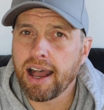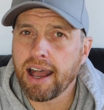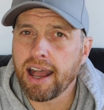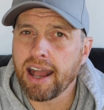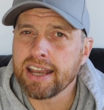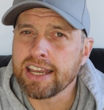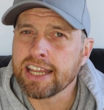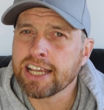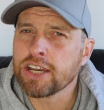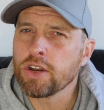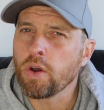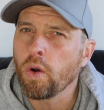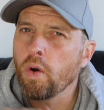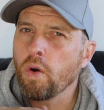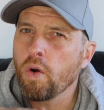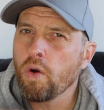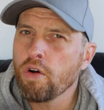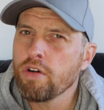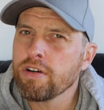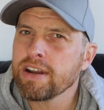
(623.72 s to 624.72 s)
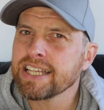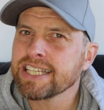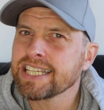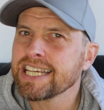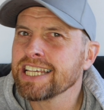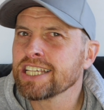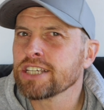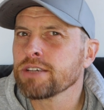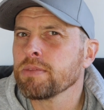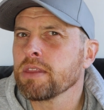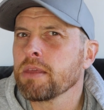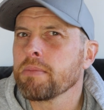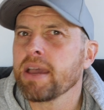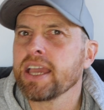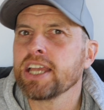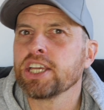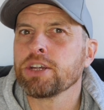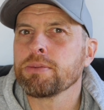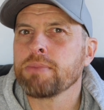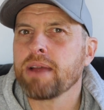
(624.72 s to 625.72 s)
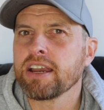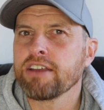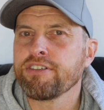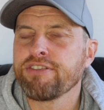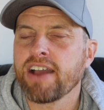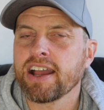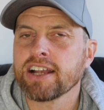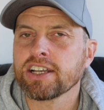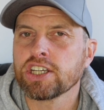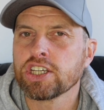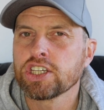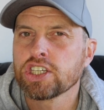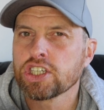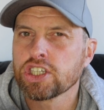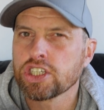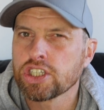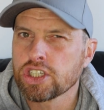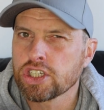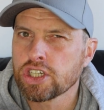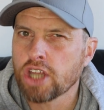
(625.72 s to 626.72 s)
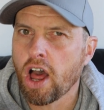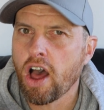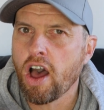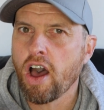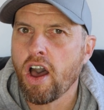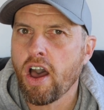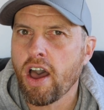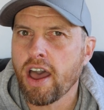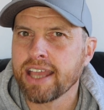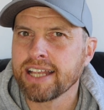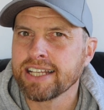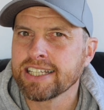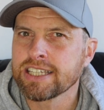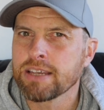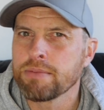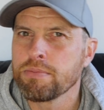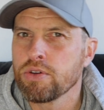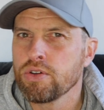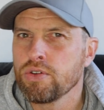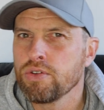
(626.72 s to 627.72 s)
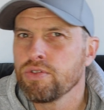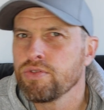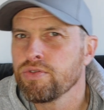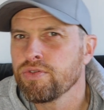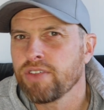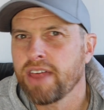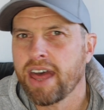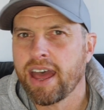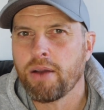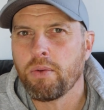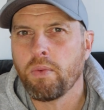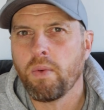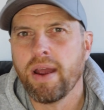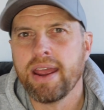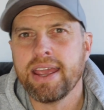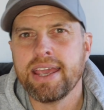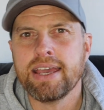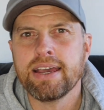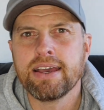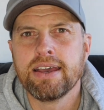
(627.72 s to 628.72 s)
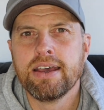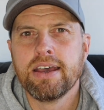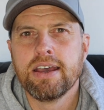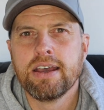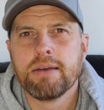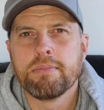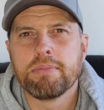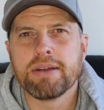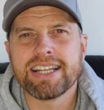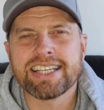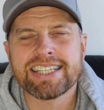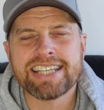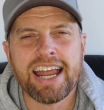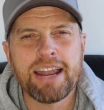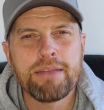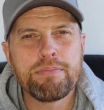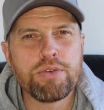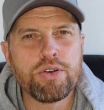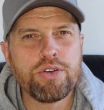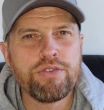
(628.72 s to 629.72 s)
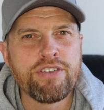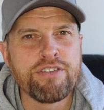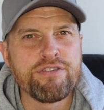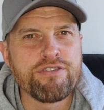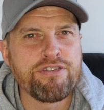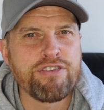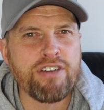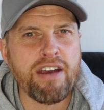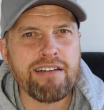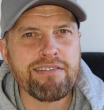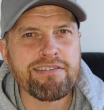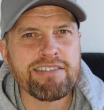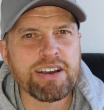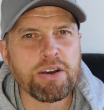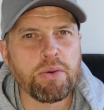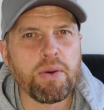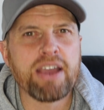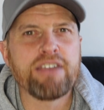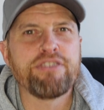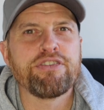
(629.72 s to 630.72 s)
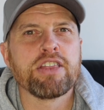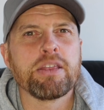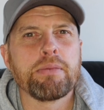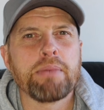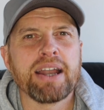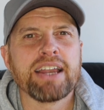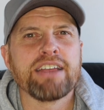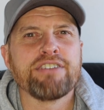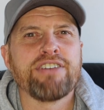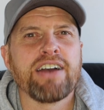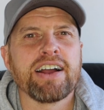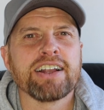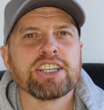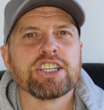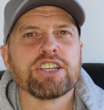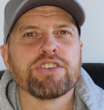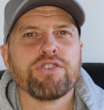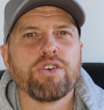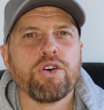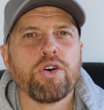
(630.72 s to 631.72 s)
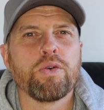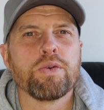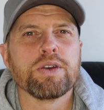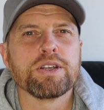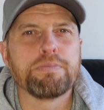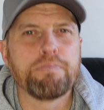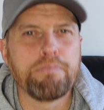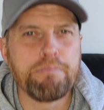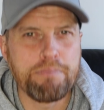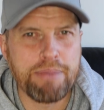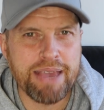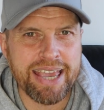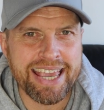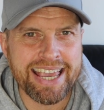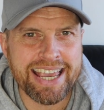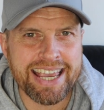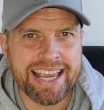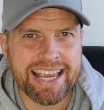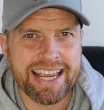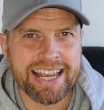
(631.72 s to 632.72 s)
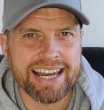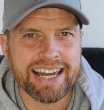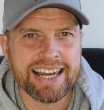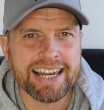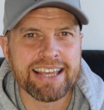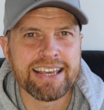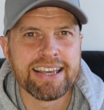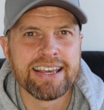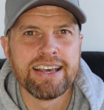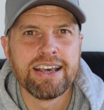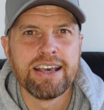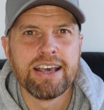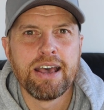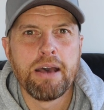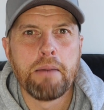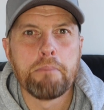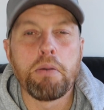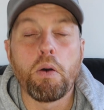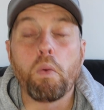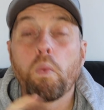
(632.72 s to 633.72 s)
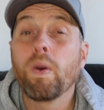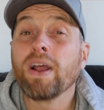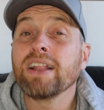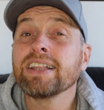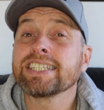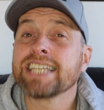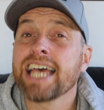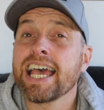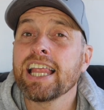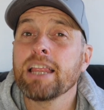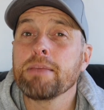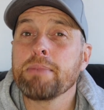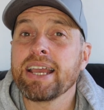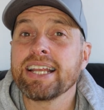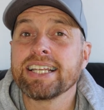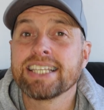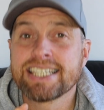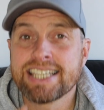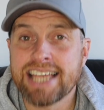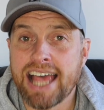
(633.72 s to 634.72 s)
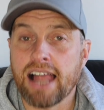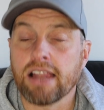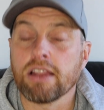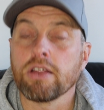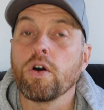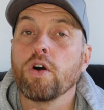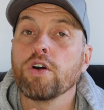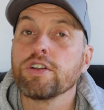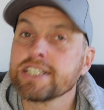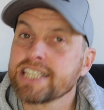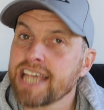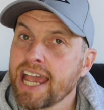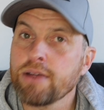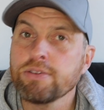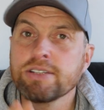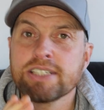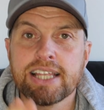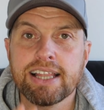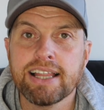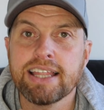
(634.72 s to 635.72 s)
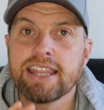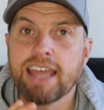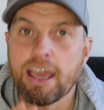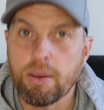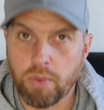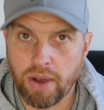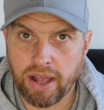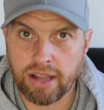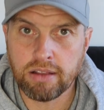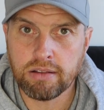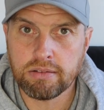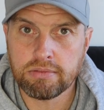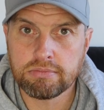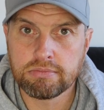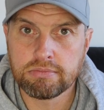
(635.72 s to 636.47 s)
and you can already see some of the major manufacturers starting to move that way, but it's kind of moving very away from the manufacturers have always been. But will Taylormade sell? Undoubtedly they will,